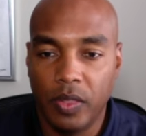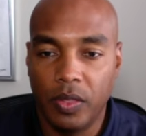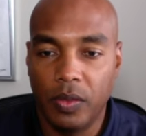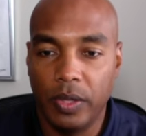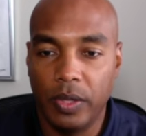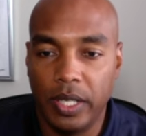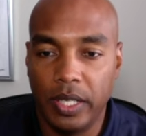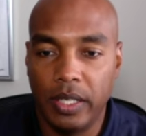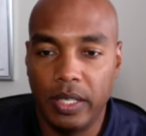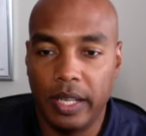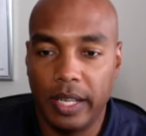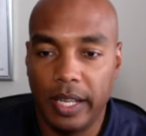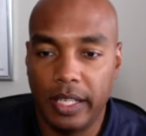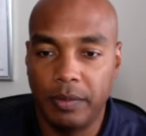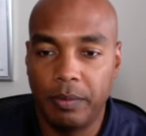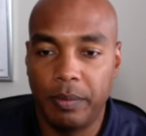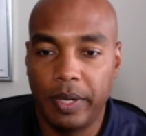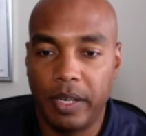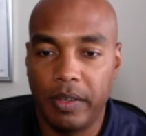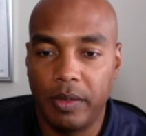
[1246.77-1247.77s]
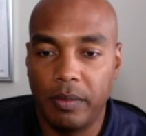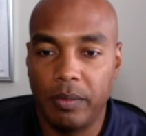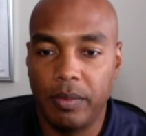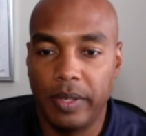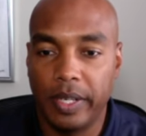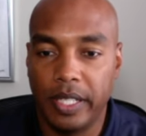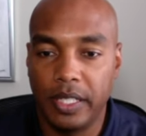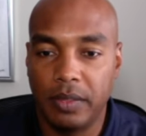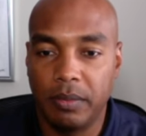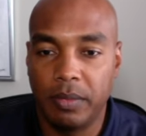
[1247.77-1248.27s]
3D glass battery
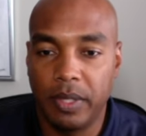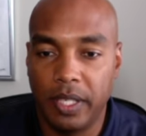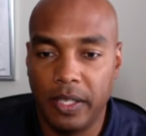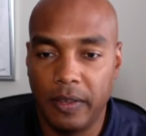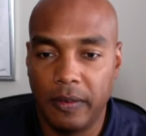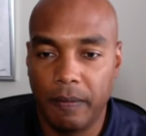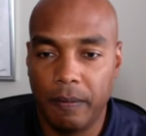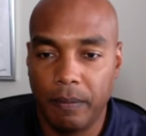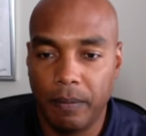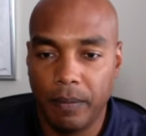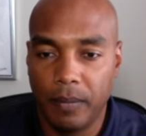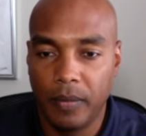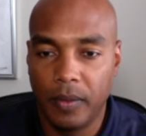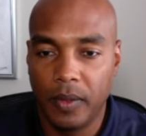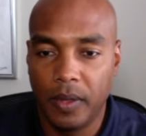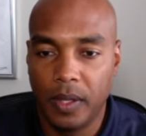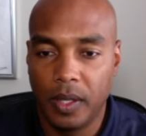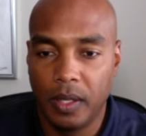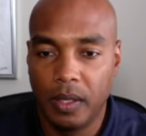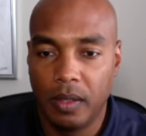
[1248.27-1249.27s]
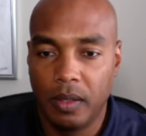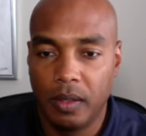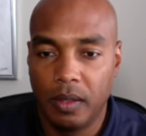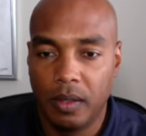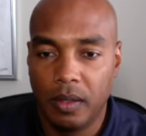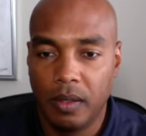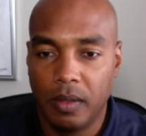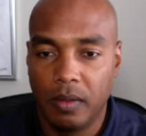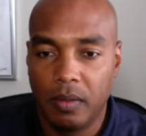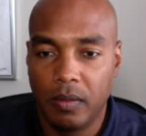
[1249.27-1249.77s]
replacement.
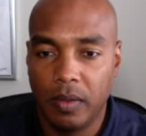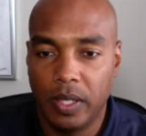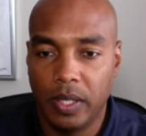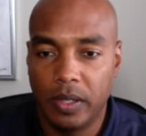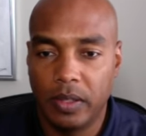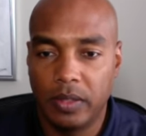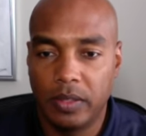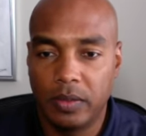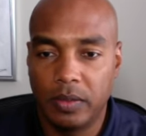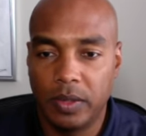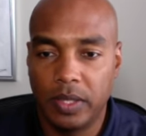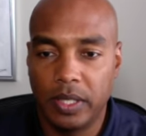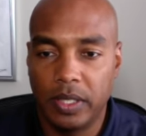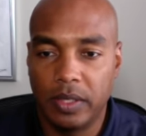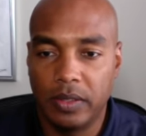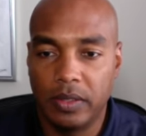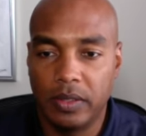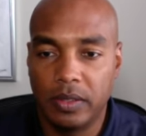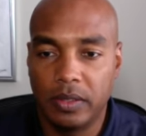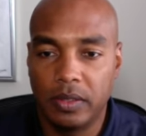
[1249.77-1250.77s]
What else? What else?